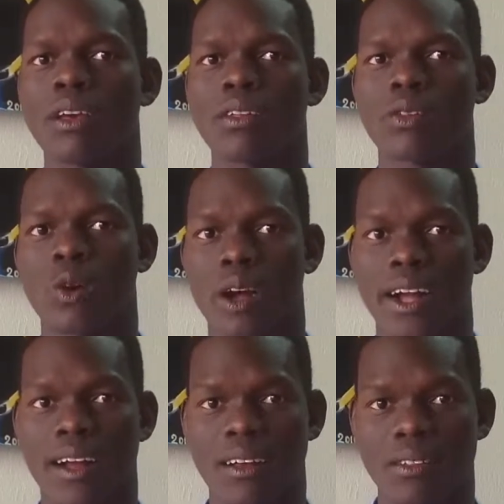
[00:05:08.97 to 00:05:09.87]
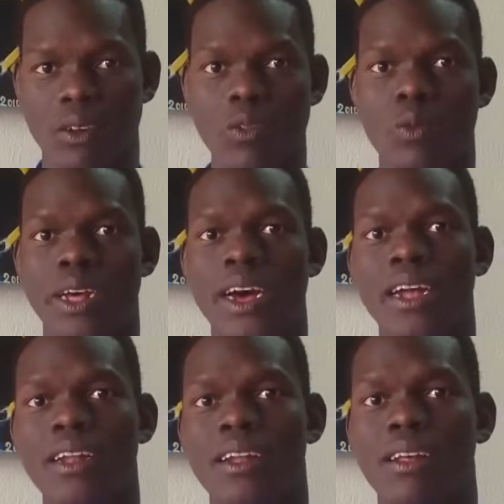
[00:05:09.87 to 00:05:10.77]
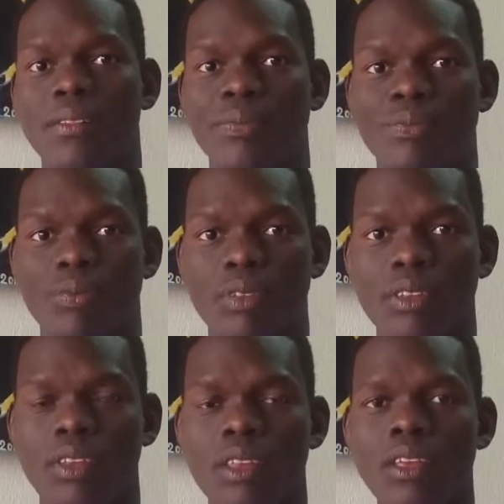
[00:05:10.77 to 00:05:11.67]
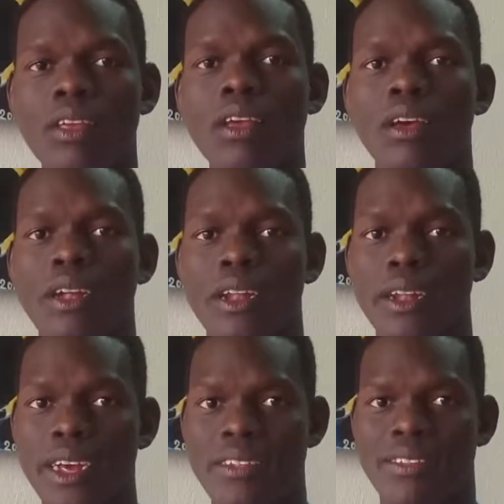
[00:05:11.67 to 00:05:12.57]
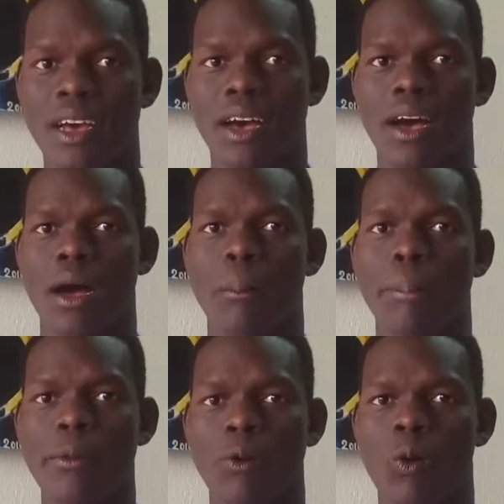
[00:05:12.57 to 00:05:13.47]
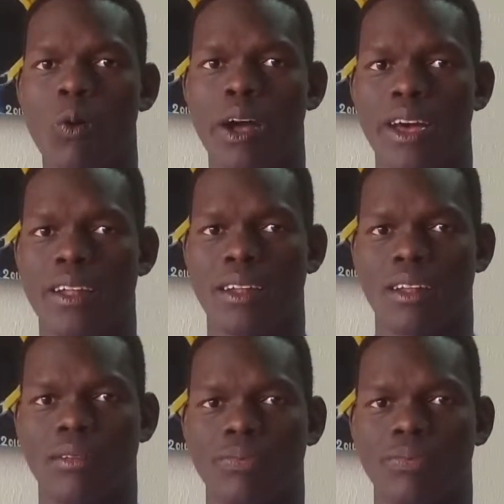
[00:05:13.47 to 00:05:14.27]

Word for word: So South Sudan needs uh, people who can